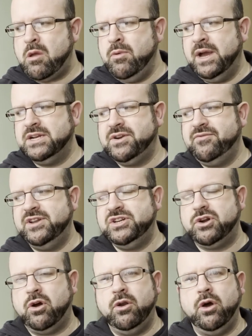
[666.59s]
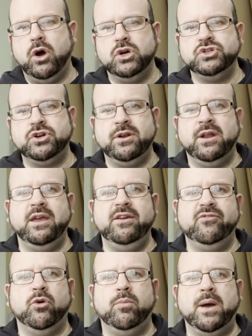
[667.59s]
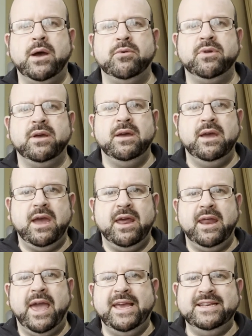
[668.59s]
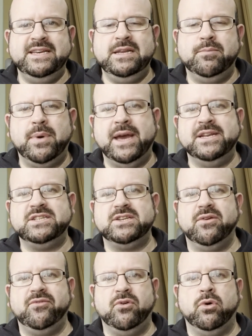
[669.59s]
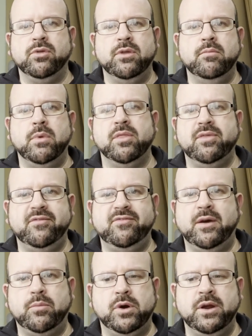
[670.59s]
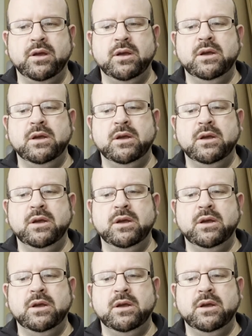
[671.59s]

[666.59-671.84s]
We actually finished on £194.18 for the month of February.